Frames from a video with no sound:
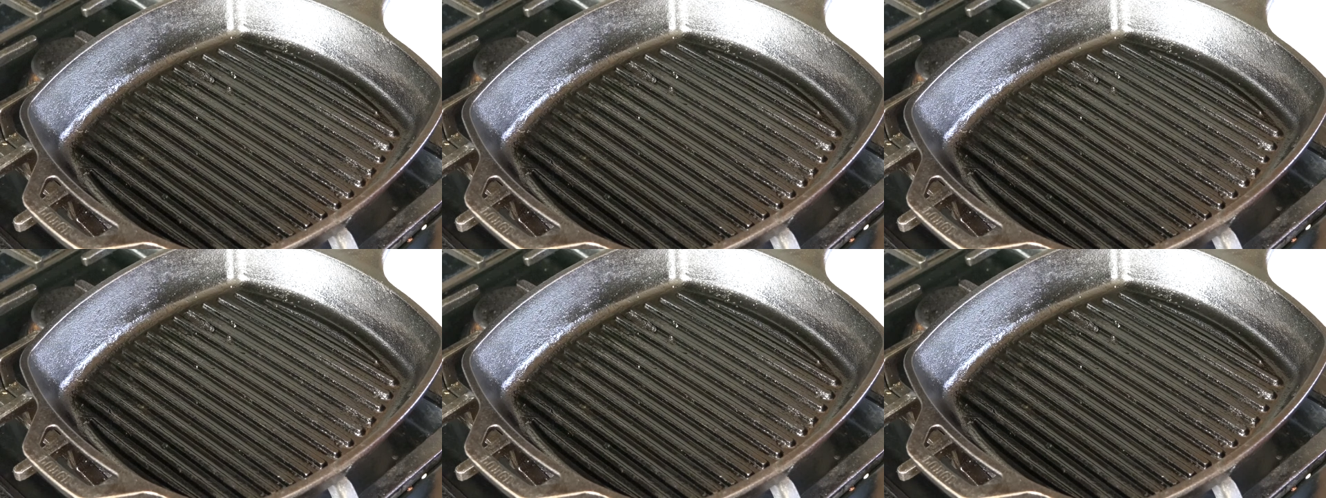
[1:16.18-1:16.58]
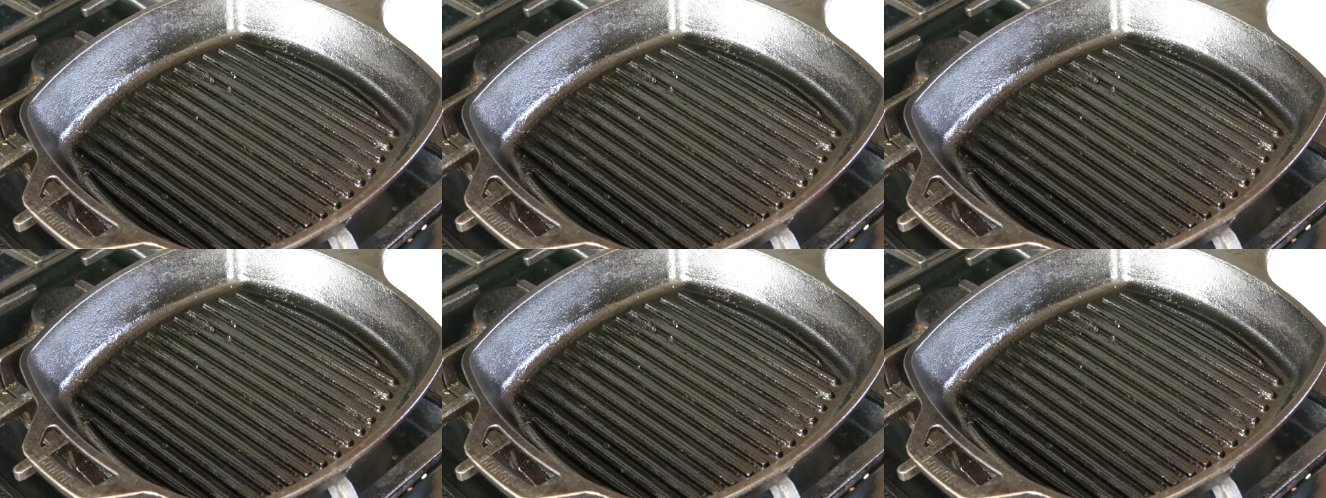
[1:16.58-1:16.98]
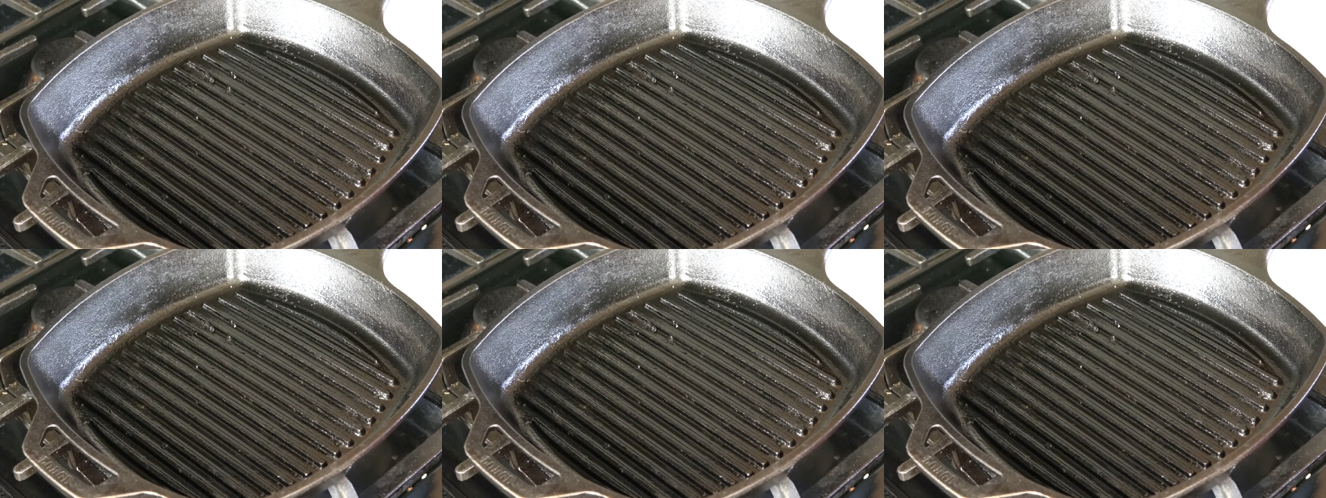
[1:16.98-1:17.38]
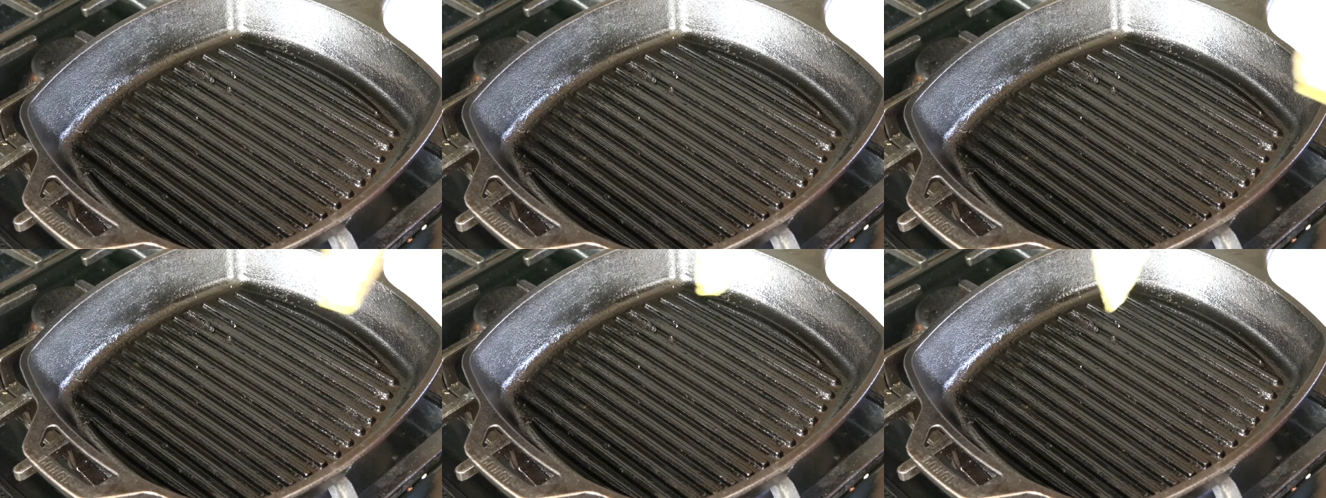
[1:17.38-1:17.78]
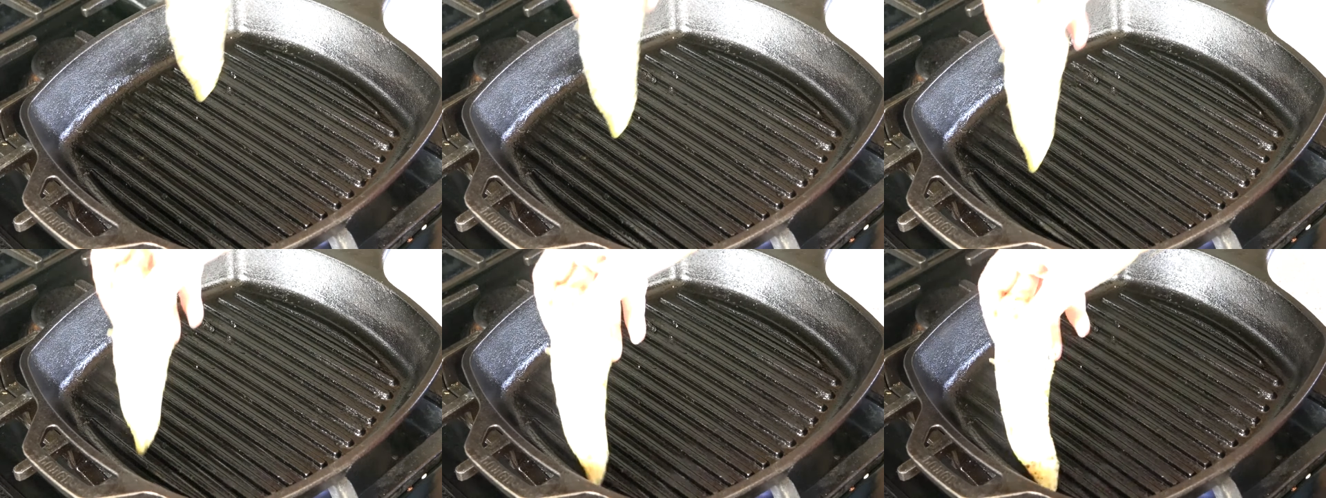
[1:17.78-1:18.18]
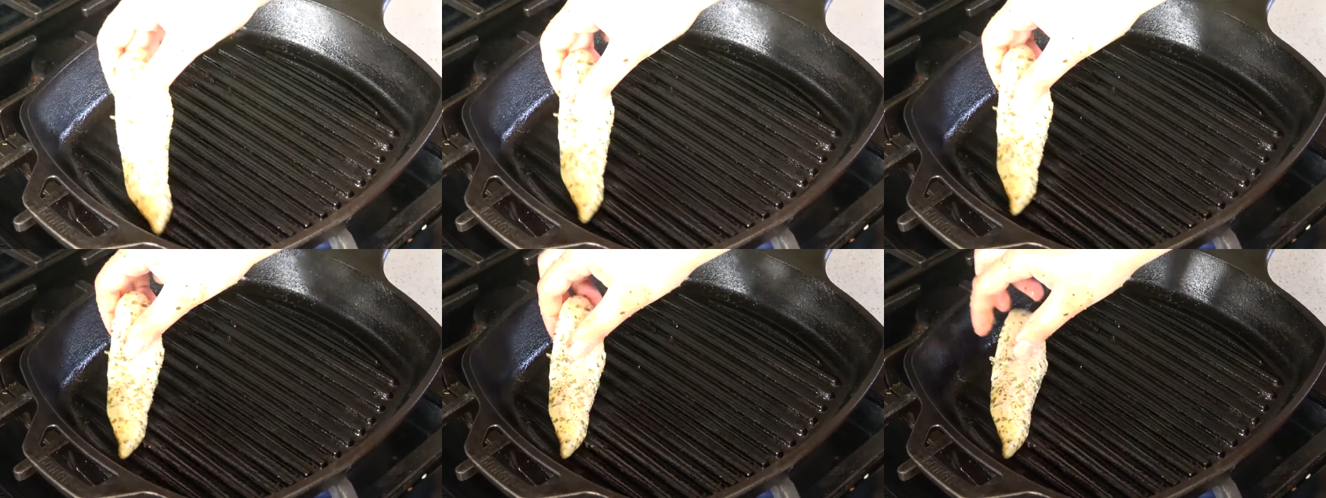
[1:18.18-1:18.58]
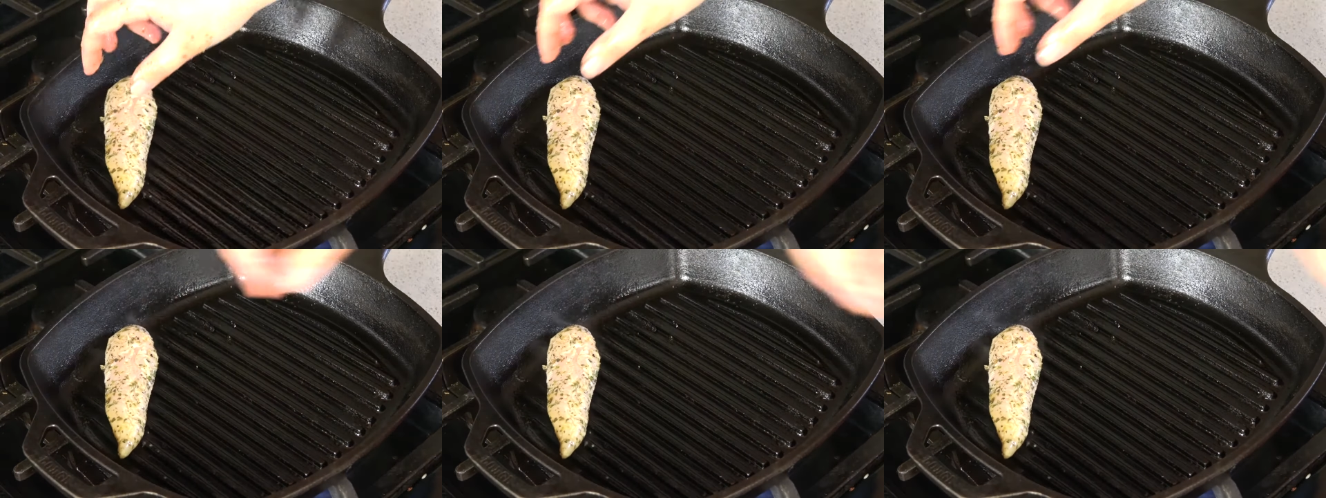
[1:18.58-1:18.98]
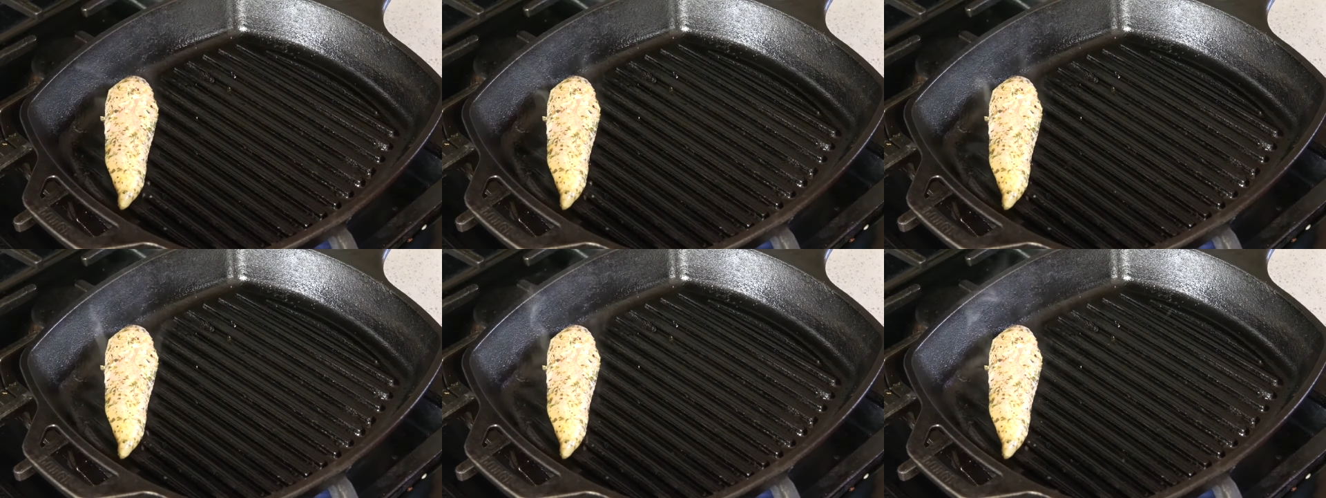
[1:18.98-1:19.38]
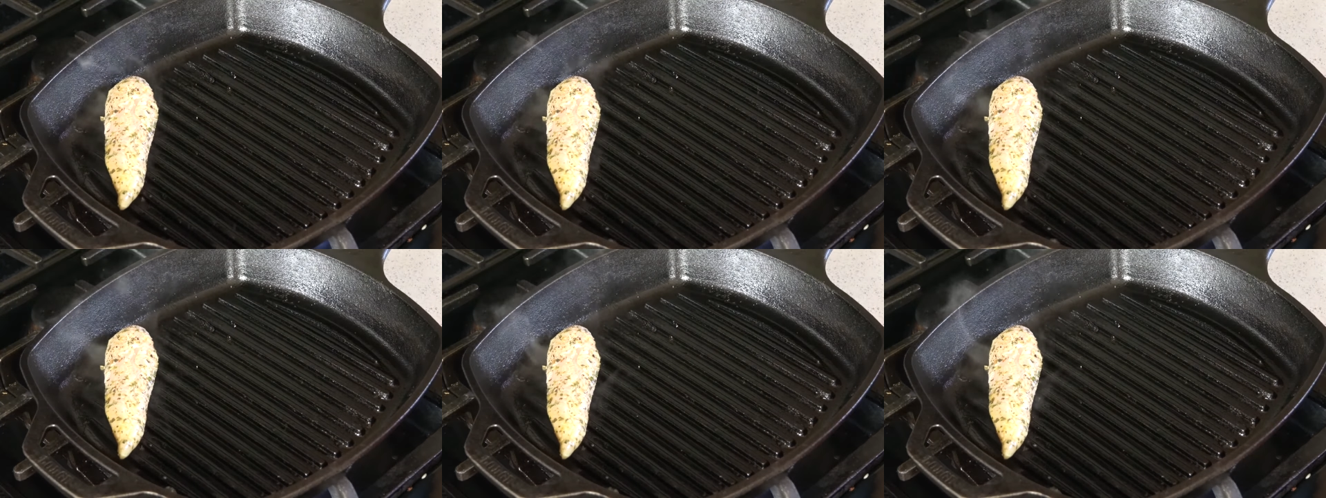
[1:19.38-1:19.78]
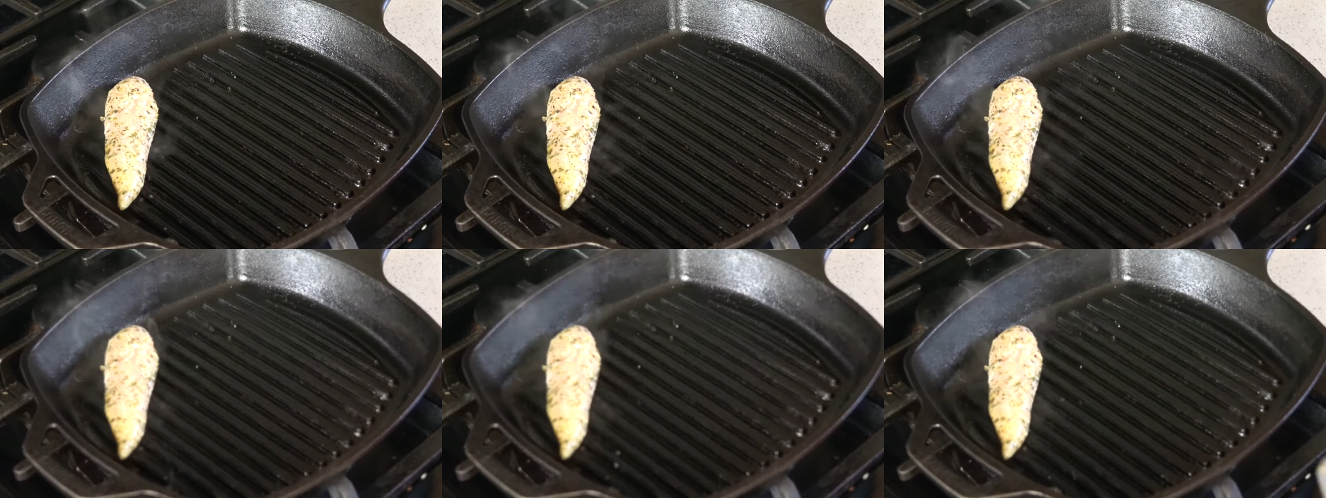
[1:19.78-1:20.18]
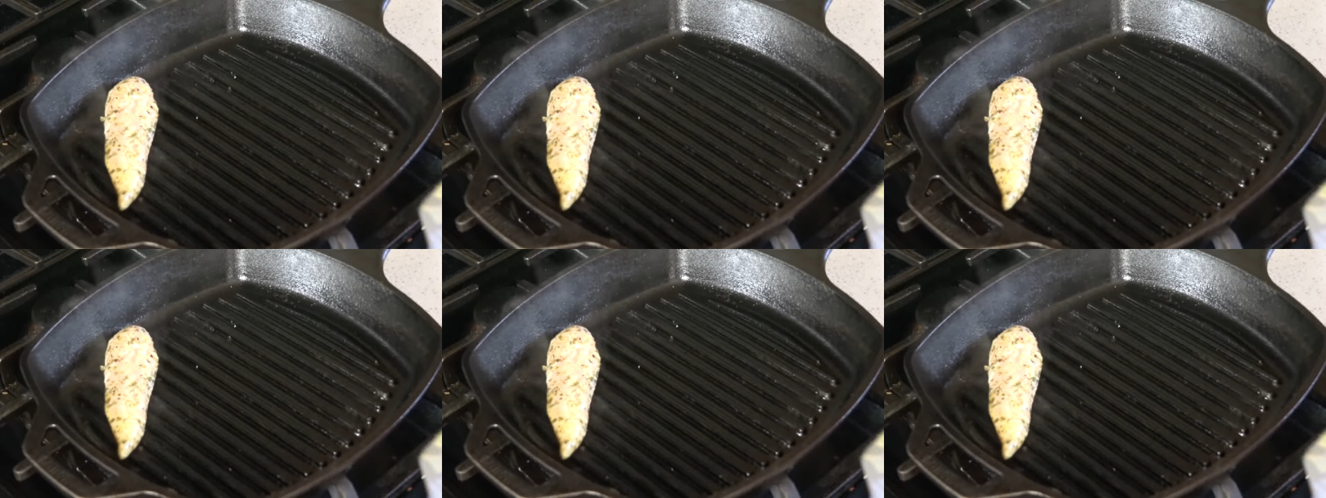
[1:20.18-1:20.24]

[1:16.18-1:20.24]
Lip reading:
[unreadable: no face in view]